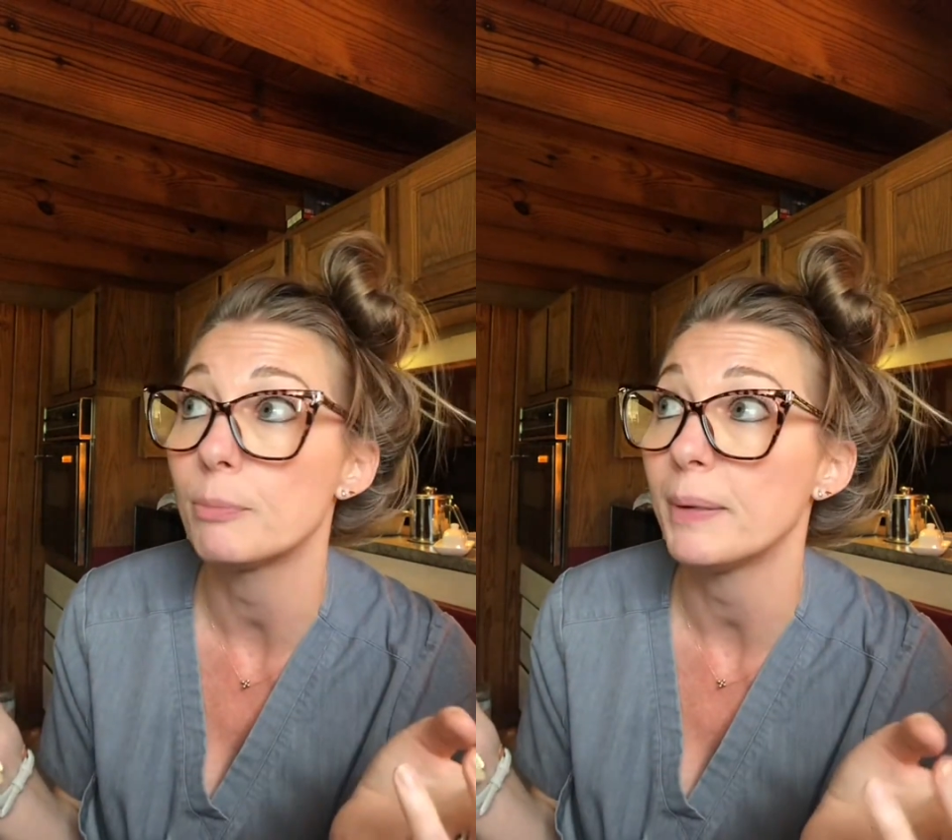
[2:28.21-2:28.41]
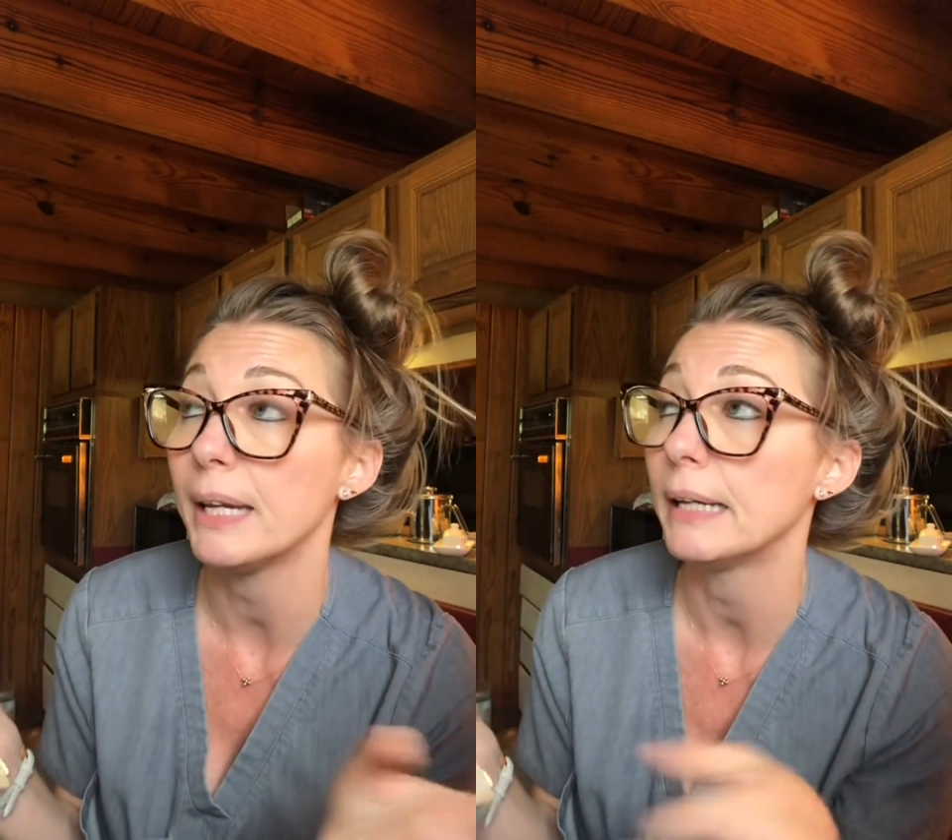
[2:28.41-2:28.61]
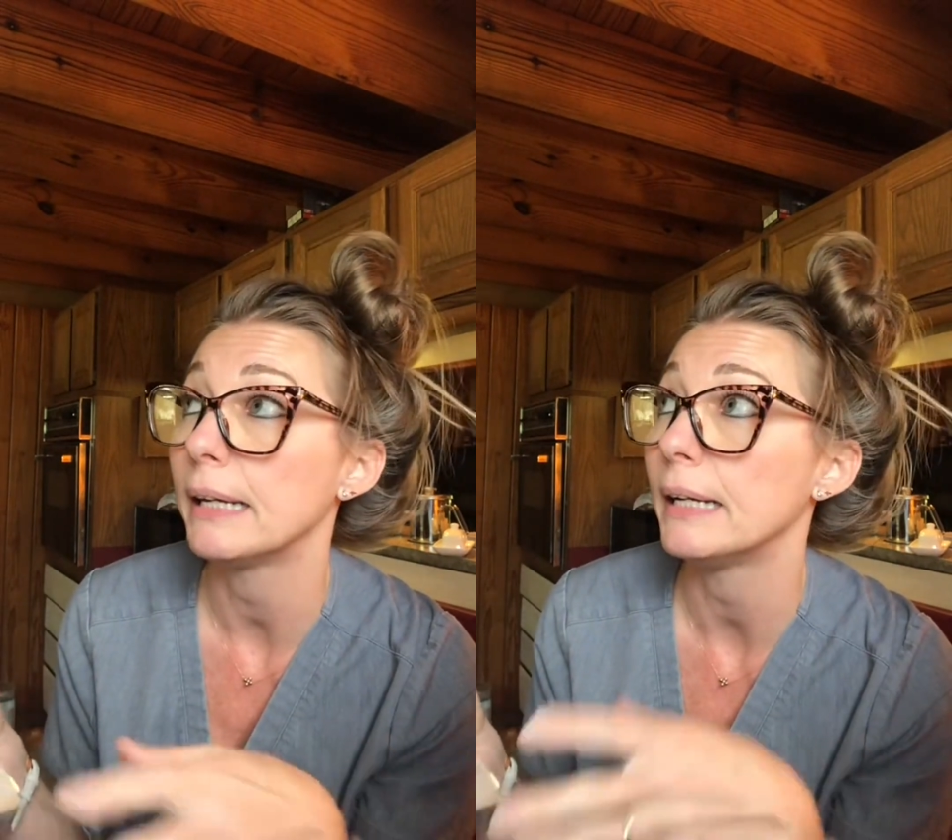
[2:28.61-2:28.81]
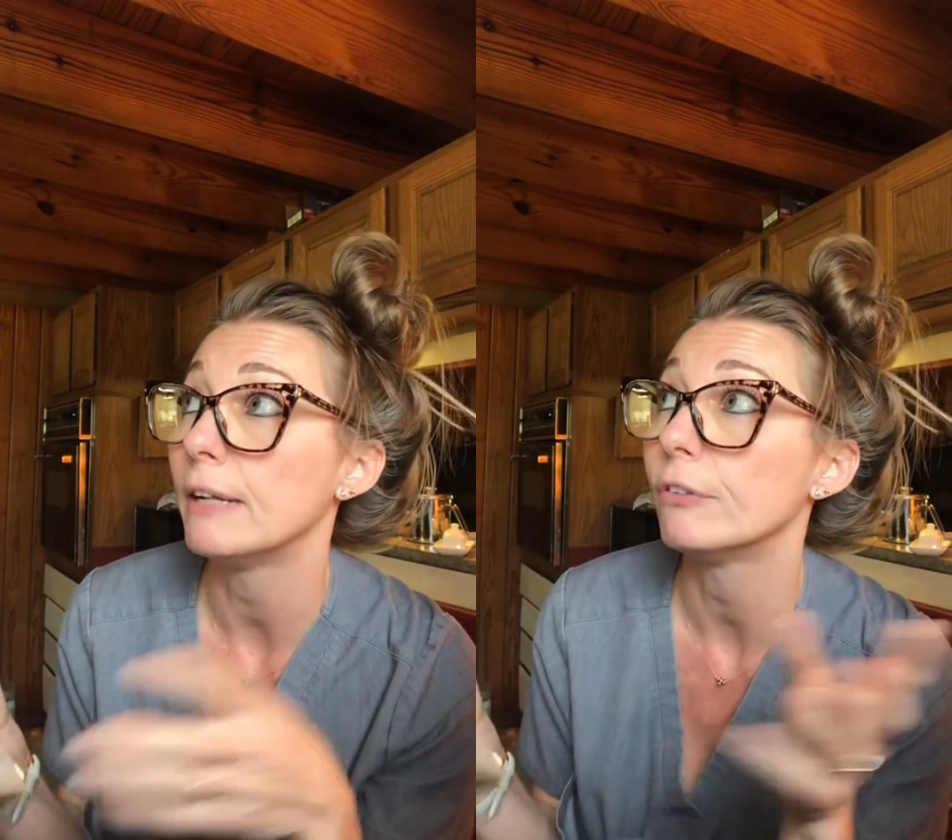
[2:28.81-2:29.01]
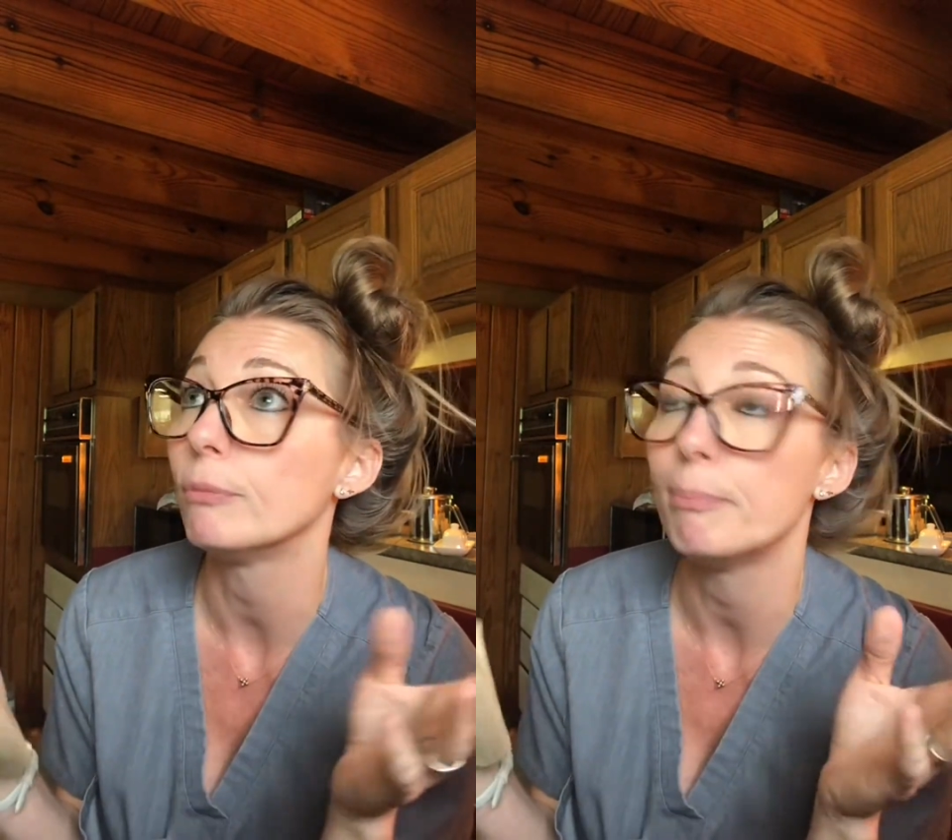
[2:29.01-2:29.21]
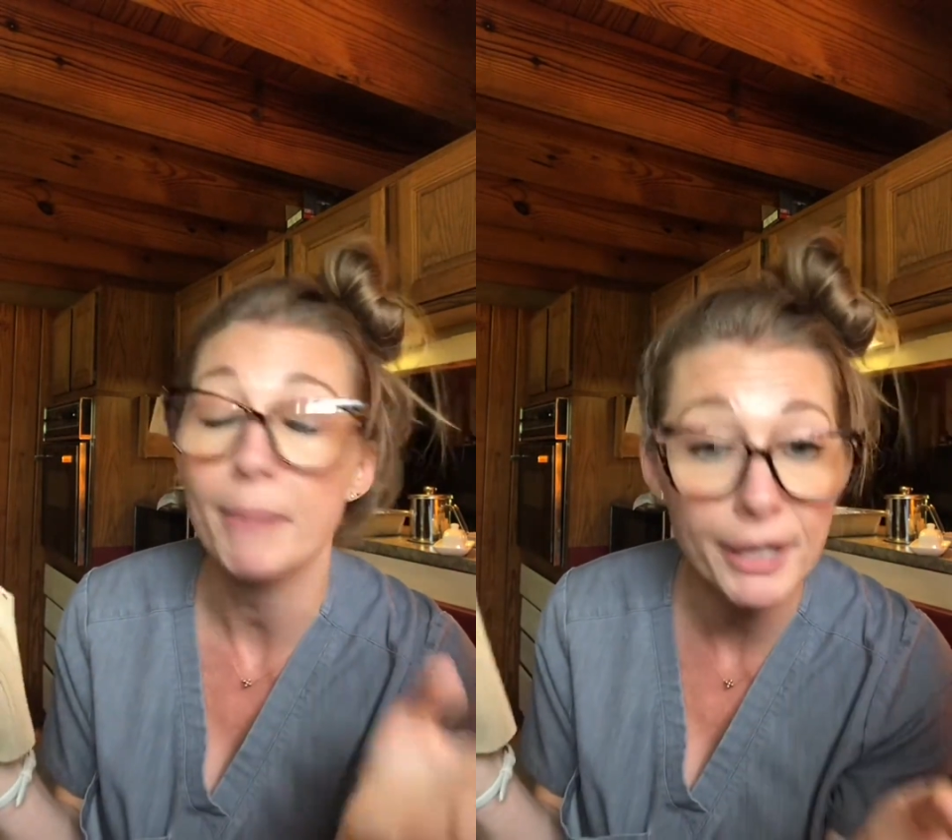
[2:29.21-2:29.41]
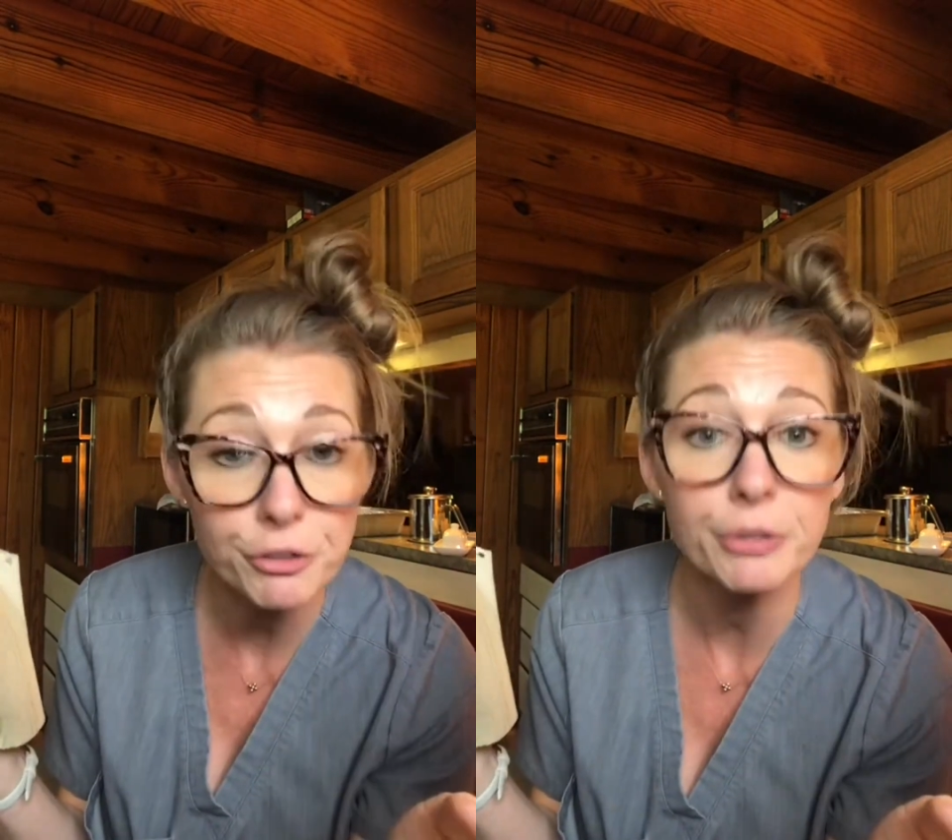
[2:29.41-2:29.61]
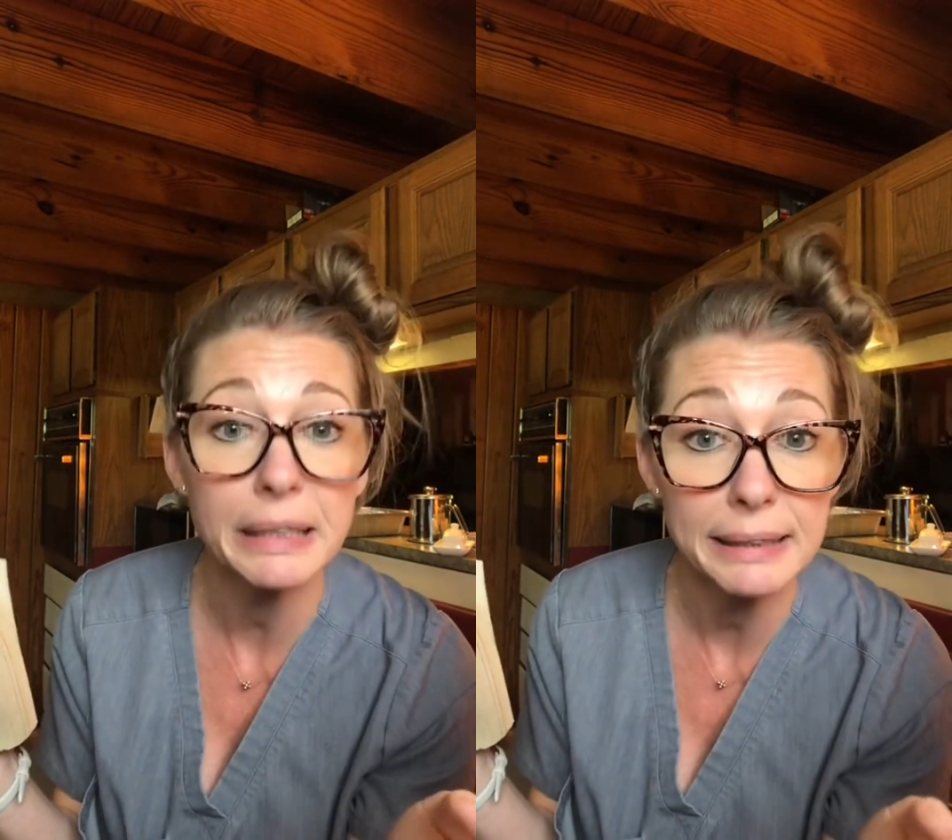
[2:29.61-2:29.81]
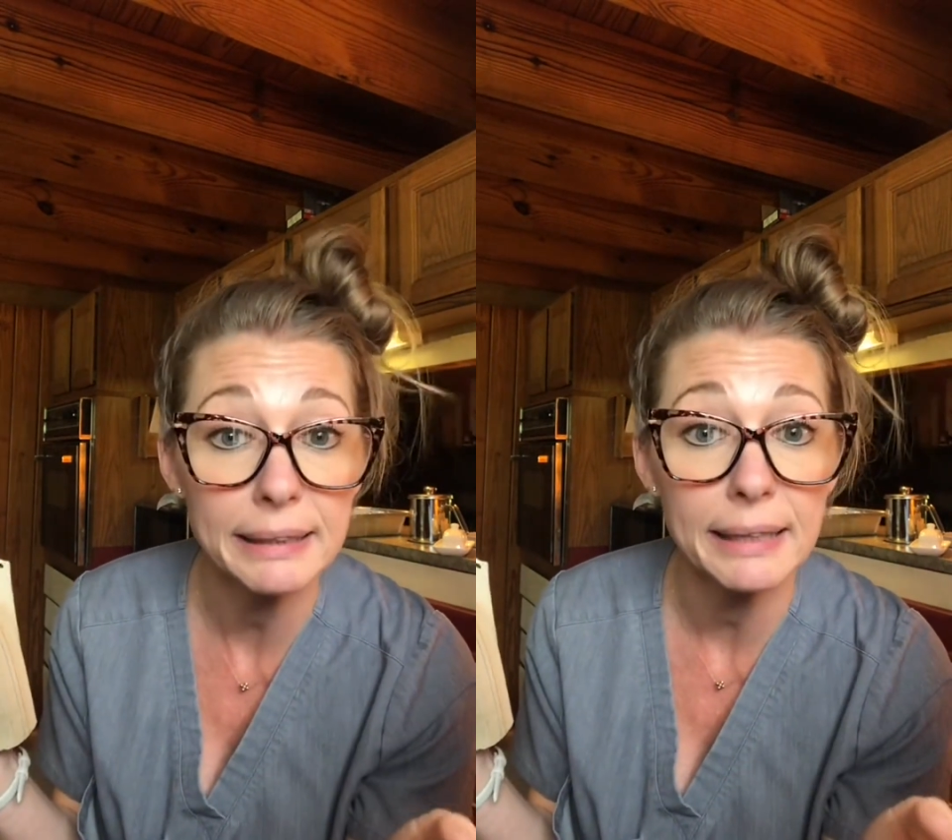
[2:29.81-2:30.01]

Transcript: and I never measure anything,